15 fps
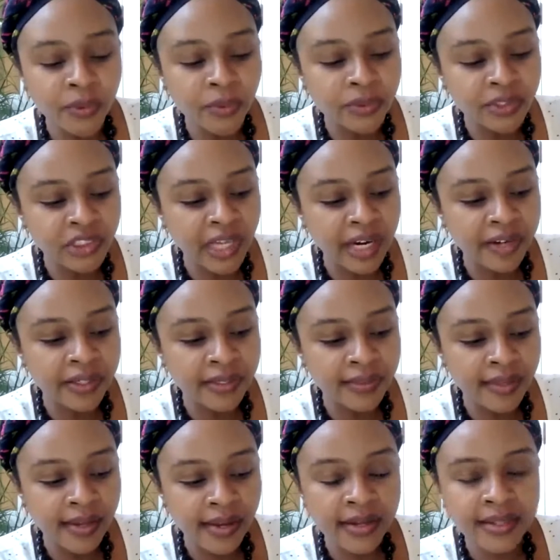sharing
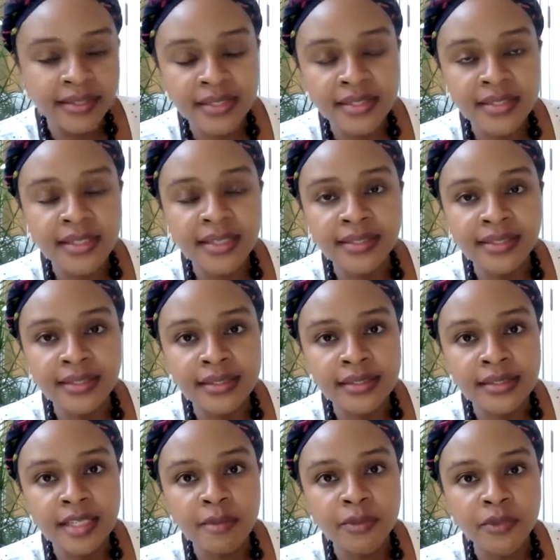their understanding in
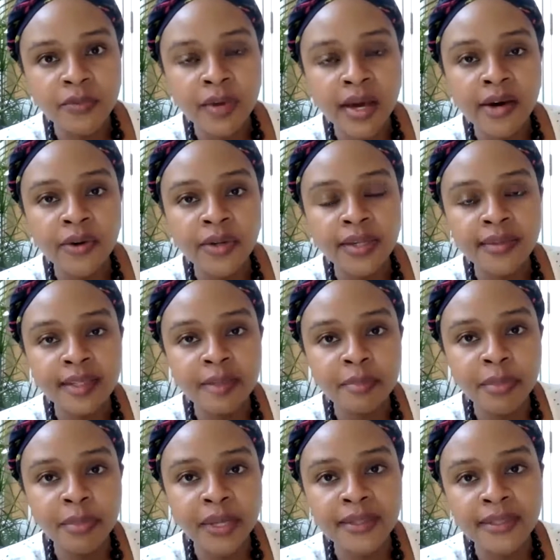terms of how can they
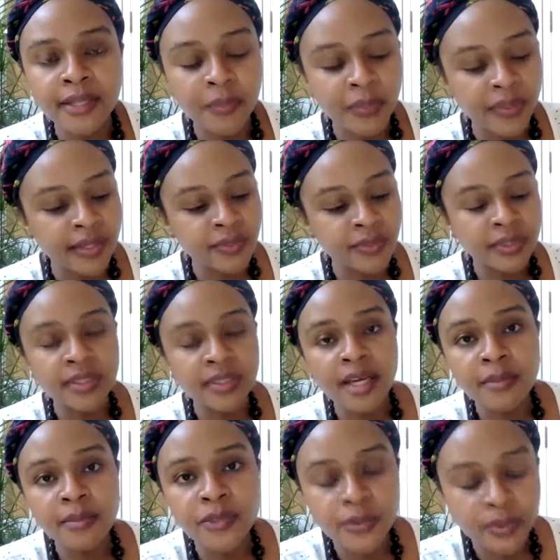partner with us when it
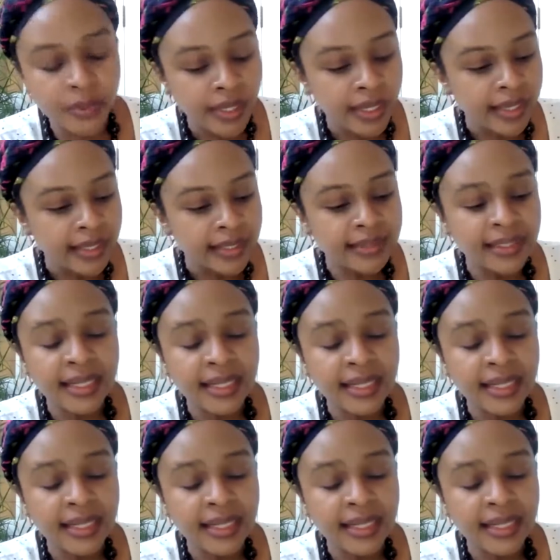comes to dealing
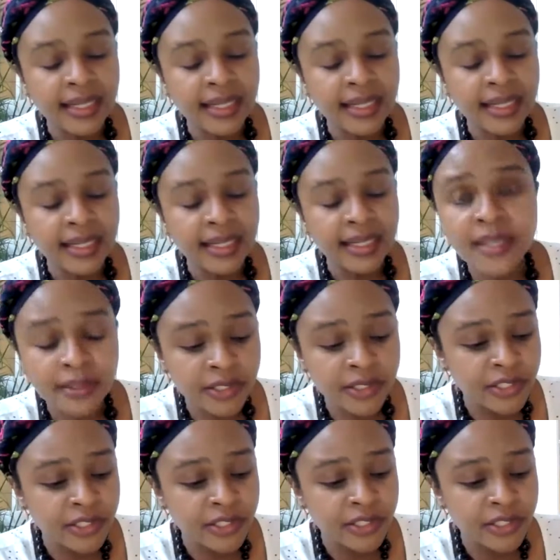with this lifestyle
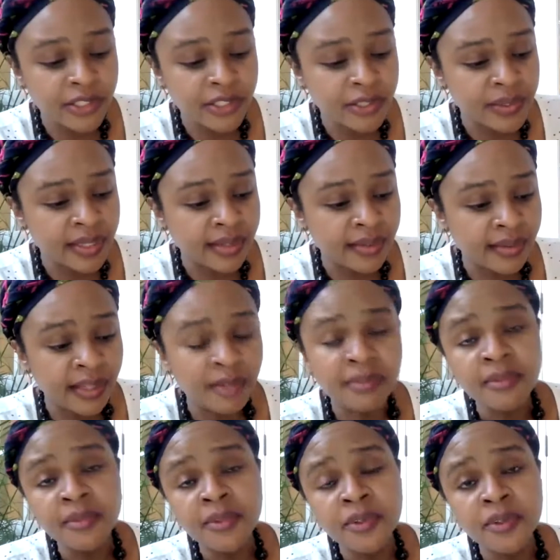issue, then
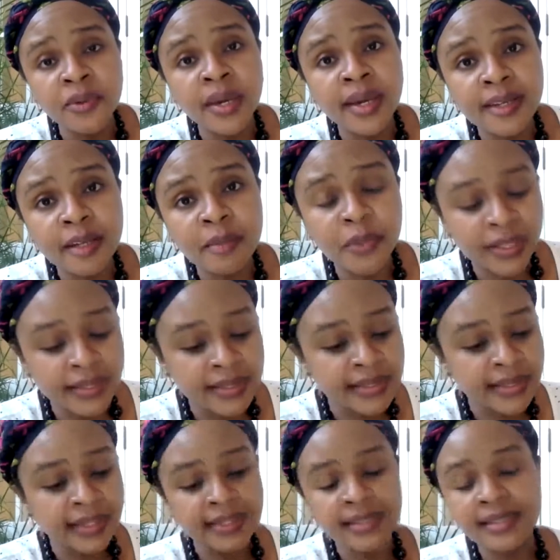end up bringing
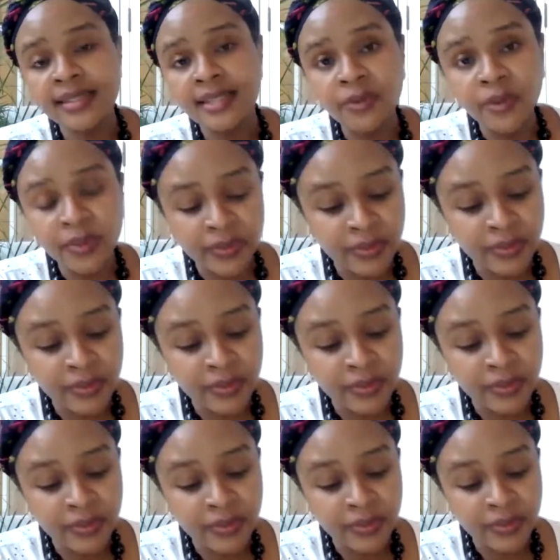CKDs and all of the
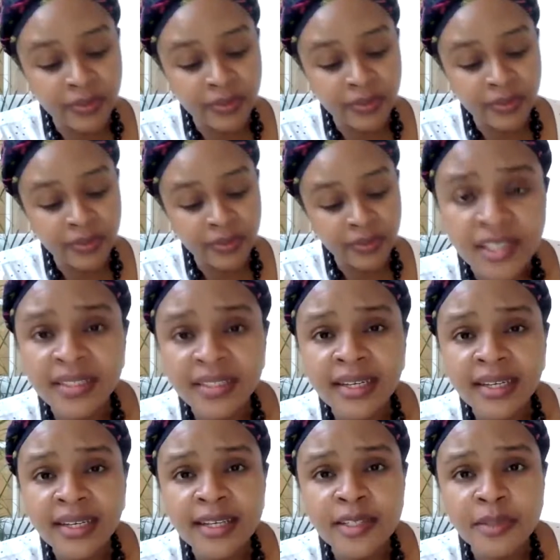
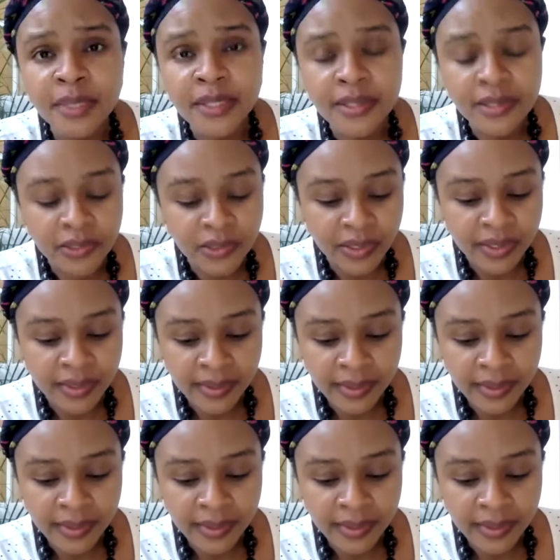internally as a ministry.